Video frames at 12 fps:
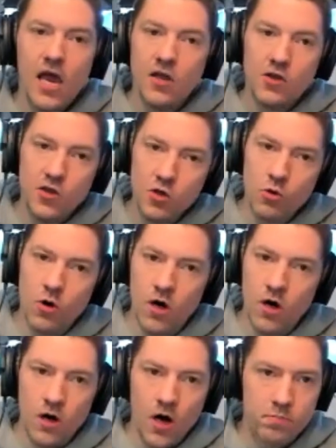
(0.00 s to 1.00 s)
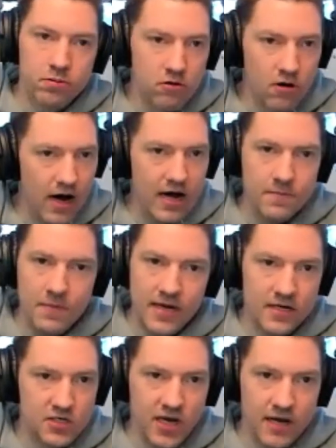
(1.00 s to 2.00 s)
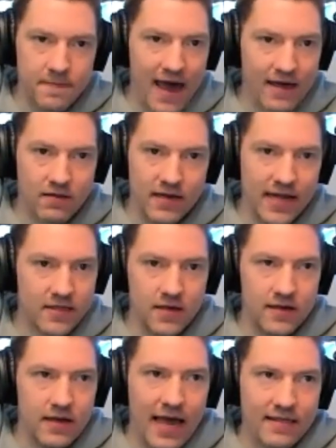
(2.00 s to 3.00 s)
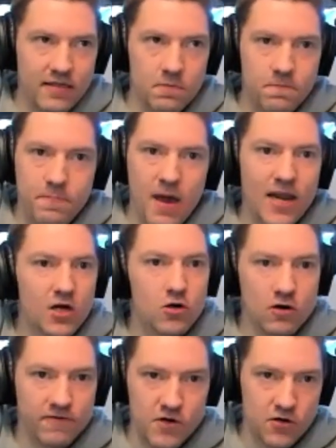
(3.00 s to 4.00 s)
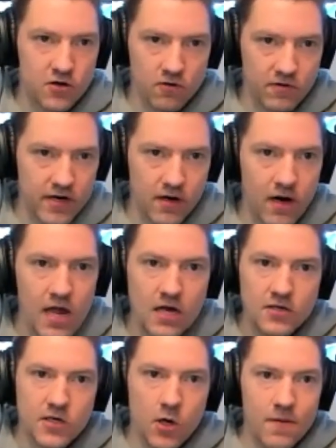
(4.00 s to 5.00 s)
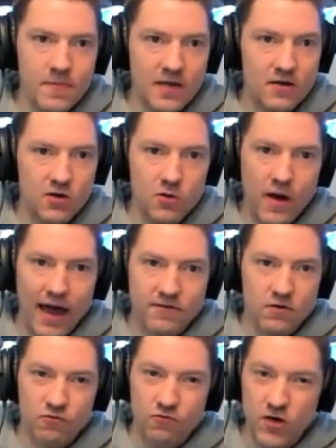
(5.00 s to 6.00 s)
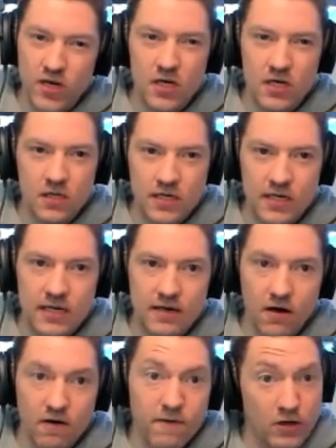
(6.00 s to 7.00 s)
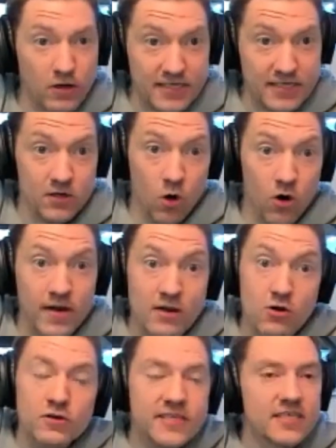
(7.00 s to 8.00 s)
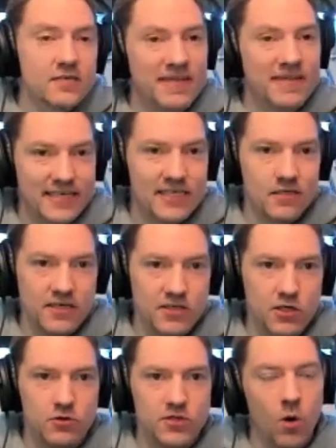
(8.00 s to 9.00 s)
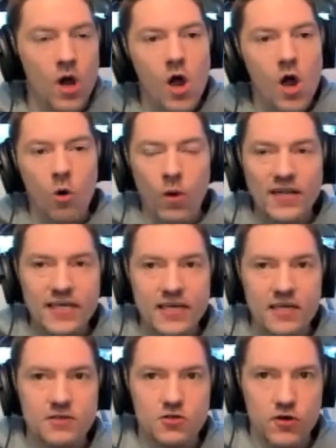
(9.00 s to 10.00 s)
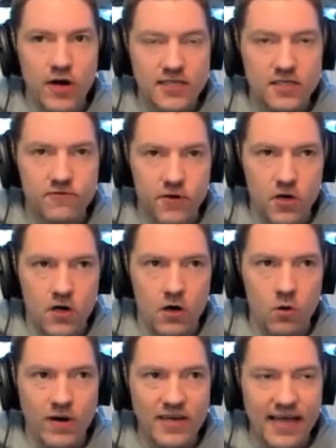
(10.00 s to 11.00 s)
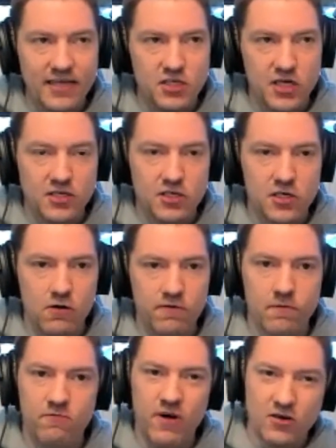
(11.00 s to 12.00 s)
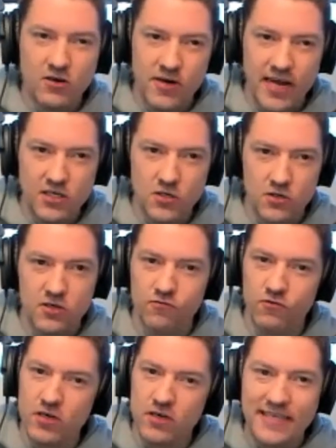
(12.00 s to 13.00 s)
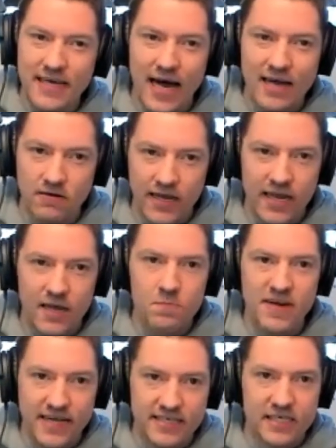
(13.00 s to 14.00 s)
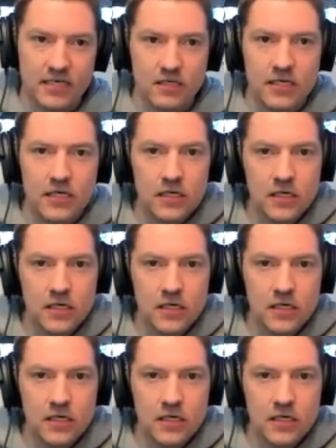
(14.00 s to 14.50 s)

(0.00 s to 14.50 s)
you are a prime in shape athlete at the at the pinnacle of your career. So, I mean, you have to really focus in on use this medicinally too. So, when did it transfer or when did that change go from recreational to really dialing in medicinally?